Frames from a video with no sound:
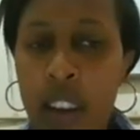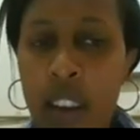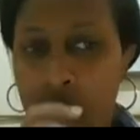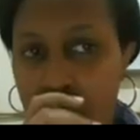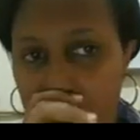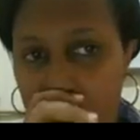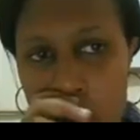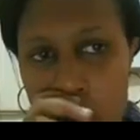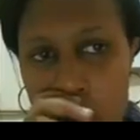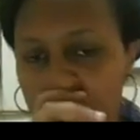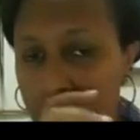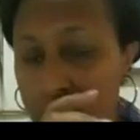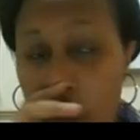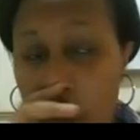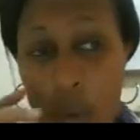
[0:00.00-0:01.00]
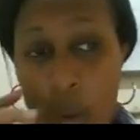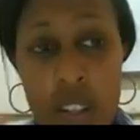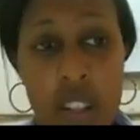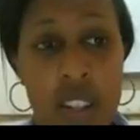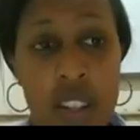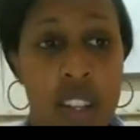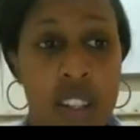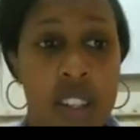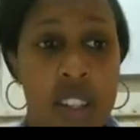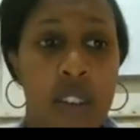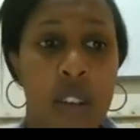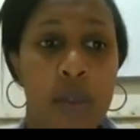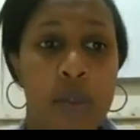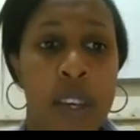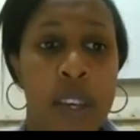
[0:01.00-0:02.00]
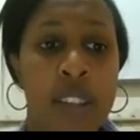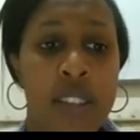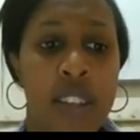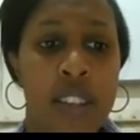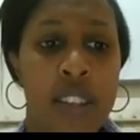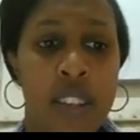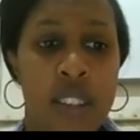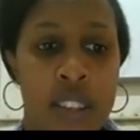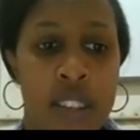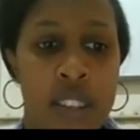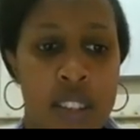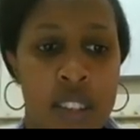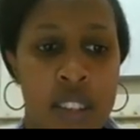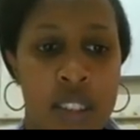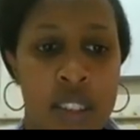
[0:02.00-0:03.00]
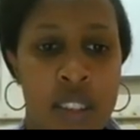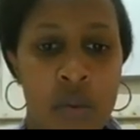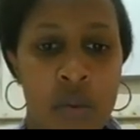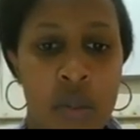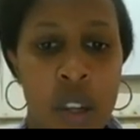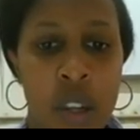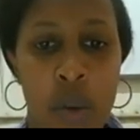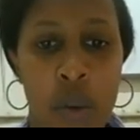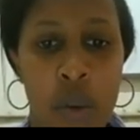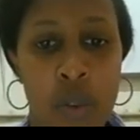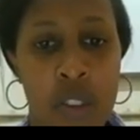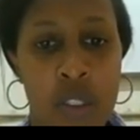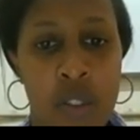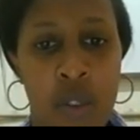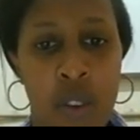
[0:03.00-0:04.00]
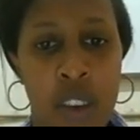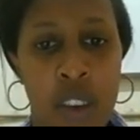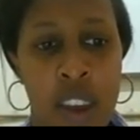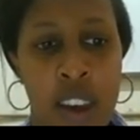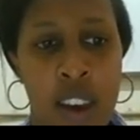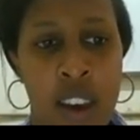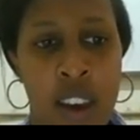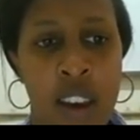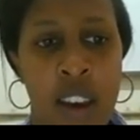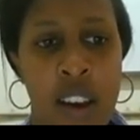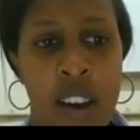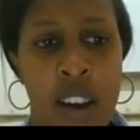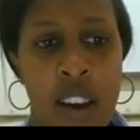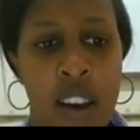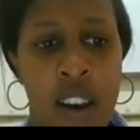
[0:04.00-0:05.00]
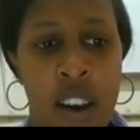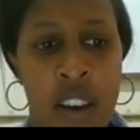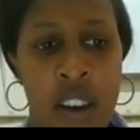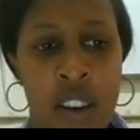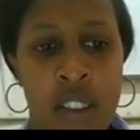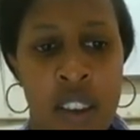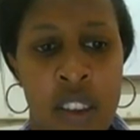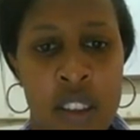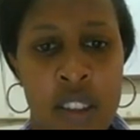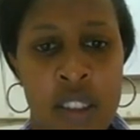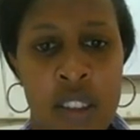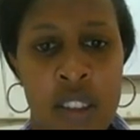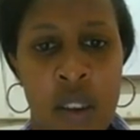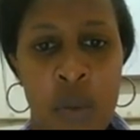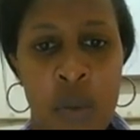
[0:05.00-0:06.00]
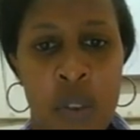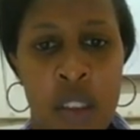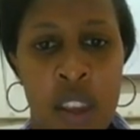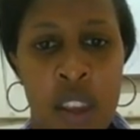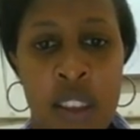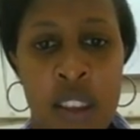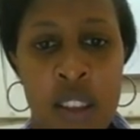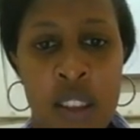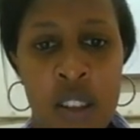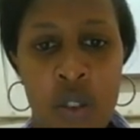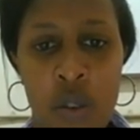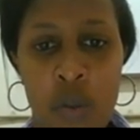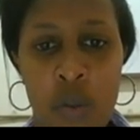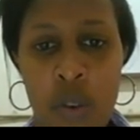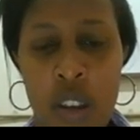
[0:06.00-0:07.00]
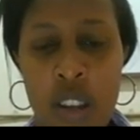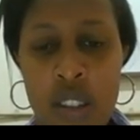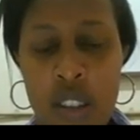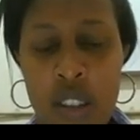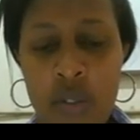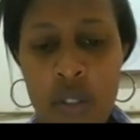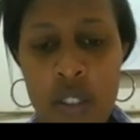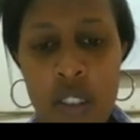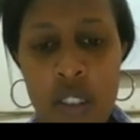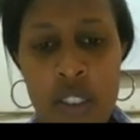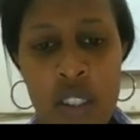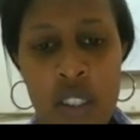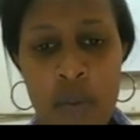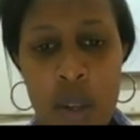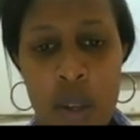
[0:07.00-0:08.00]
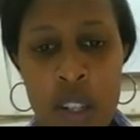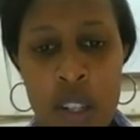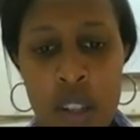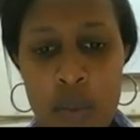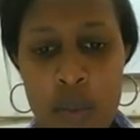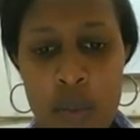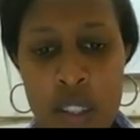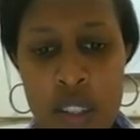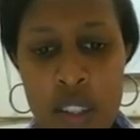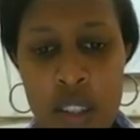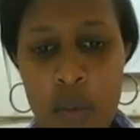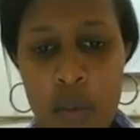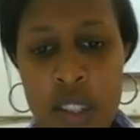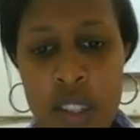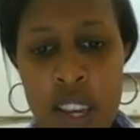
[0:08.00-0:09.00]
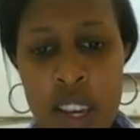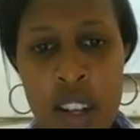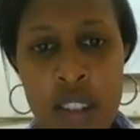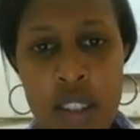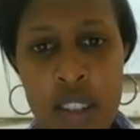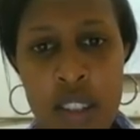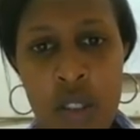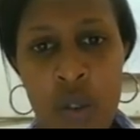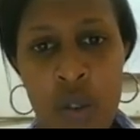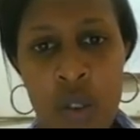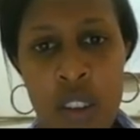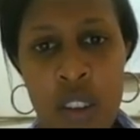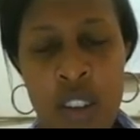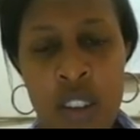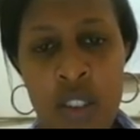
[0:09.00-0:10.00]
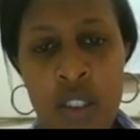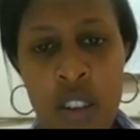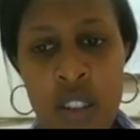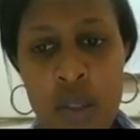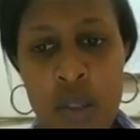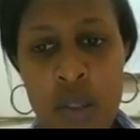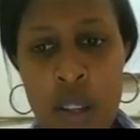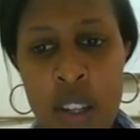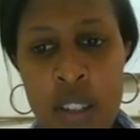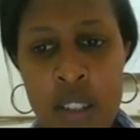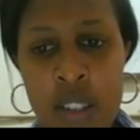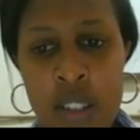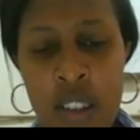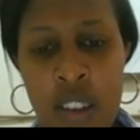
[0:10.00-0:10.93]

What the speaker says: So once a patient does develop end-stage kidney disease, then really options for care are that they will either need comprehensive conservative management, hemodialysis, or kidney transplant.